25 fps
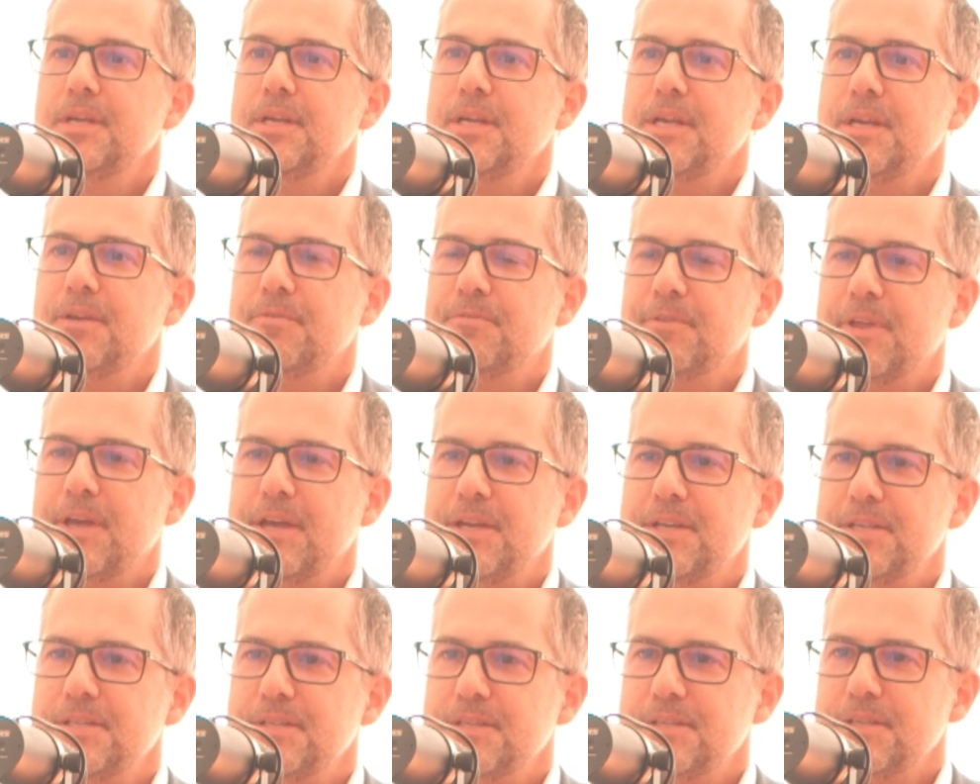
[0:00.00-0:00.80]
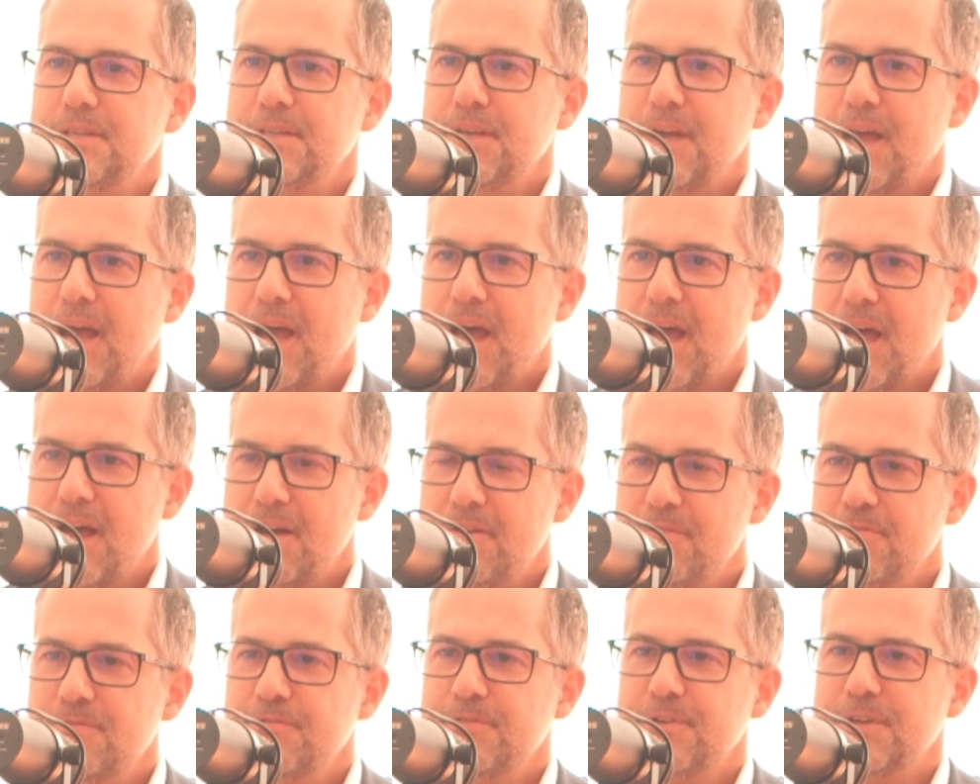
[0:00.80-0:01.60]
if they
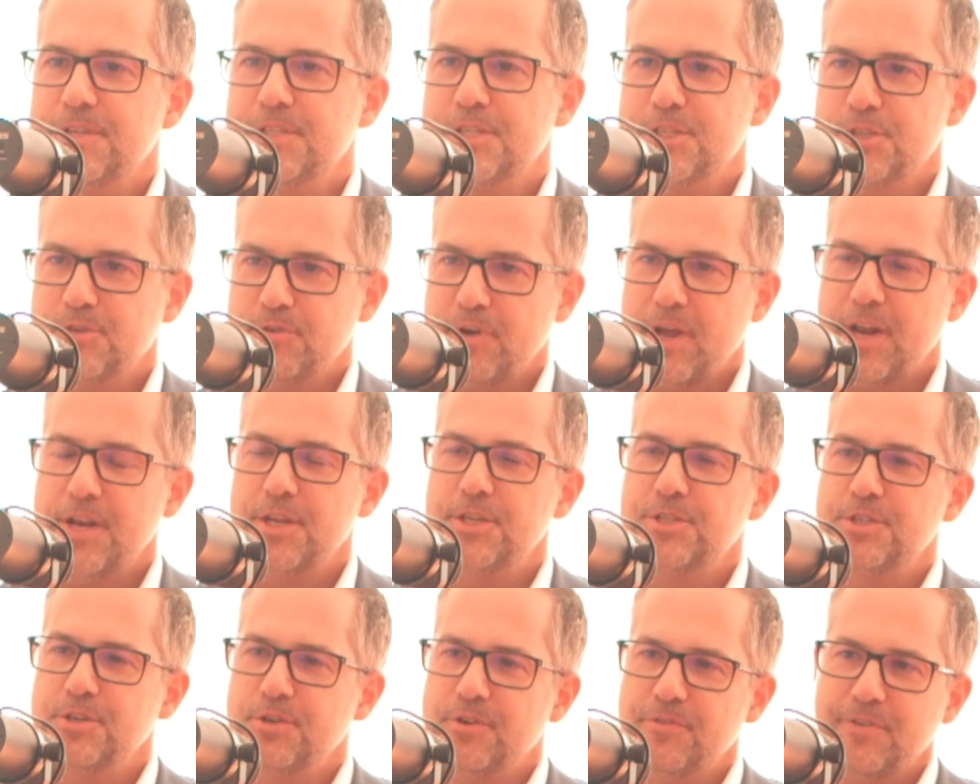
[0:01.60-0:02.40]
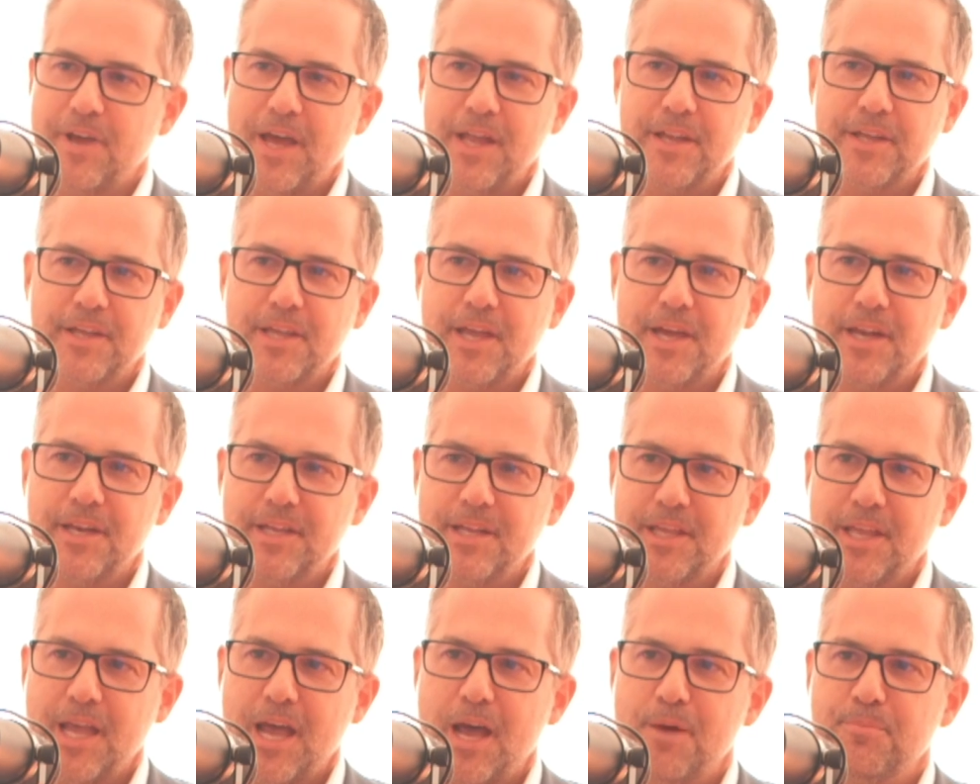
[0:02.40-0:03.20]
have a strategy of
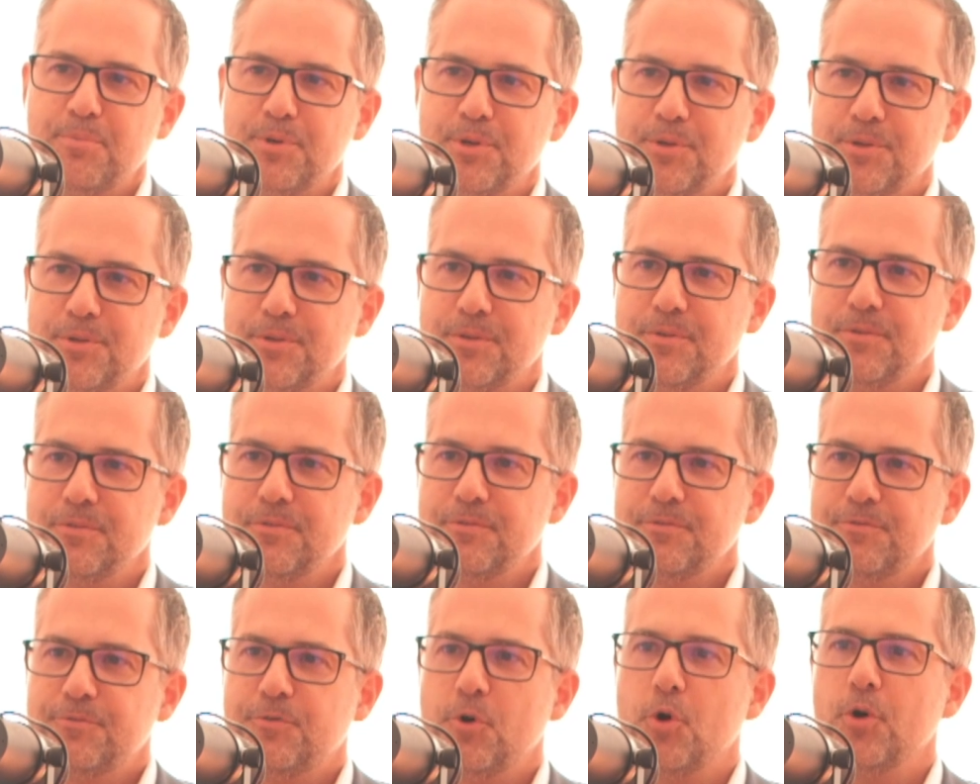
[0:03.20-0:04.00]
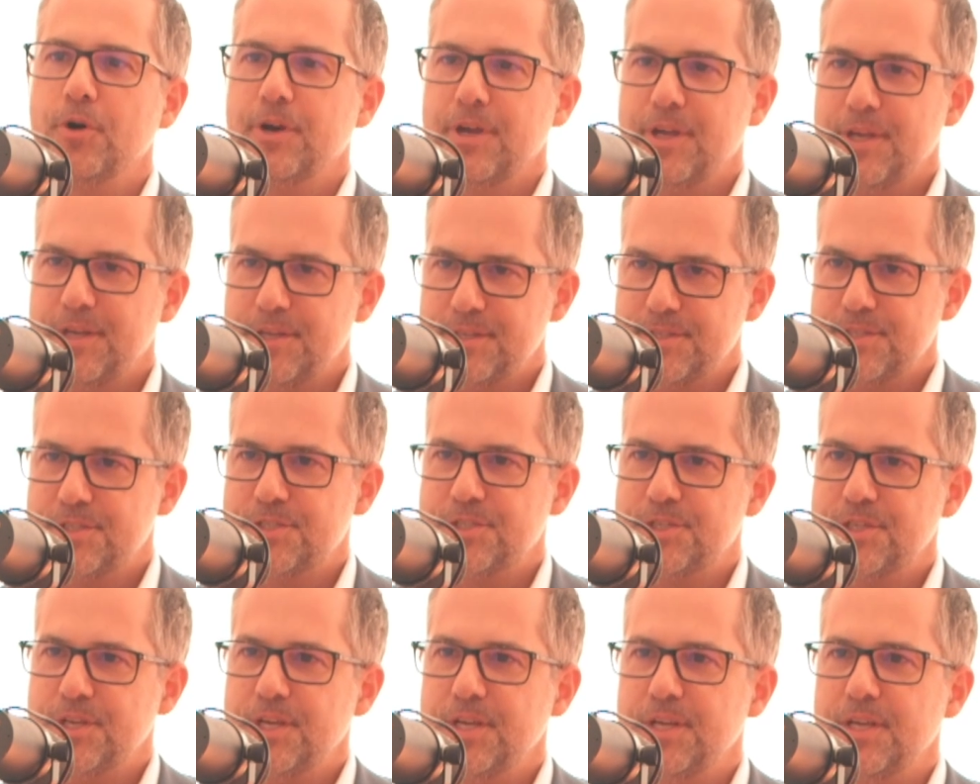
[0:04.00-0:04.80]
allocating capital for
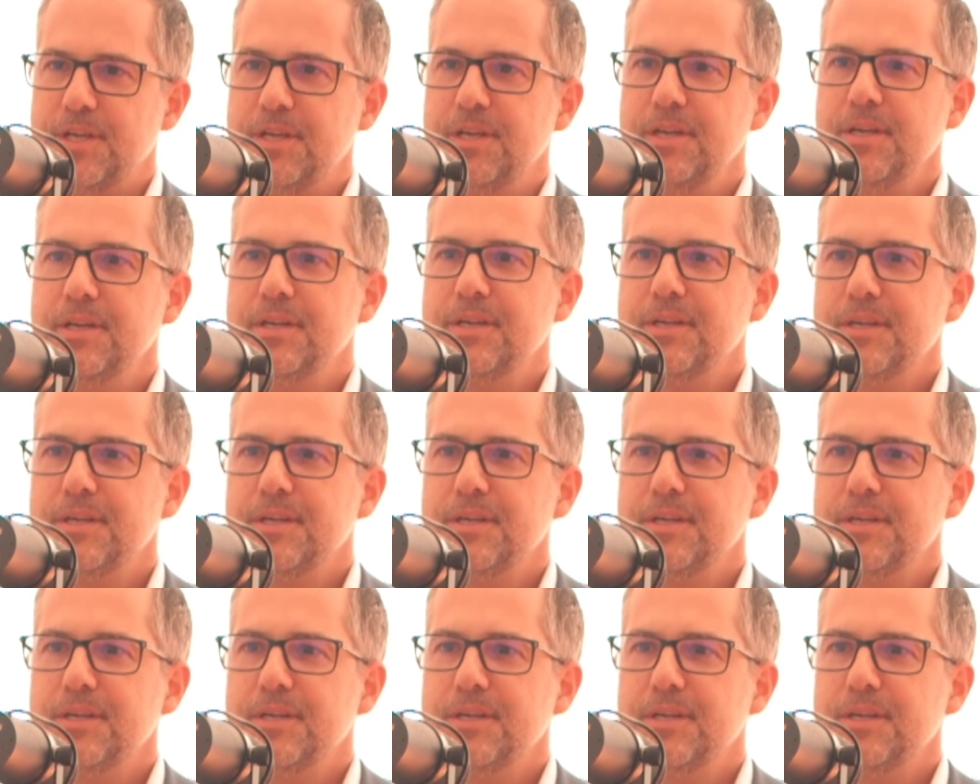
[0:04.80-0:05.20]
ESG,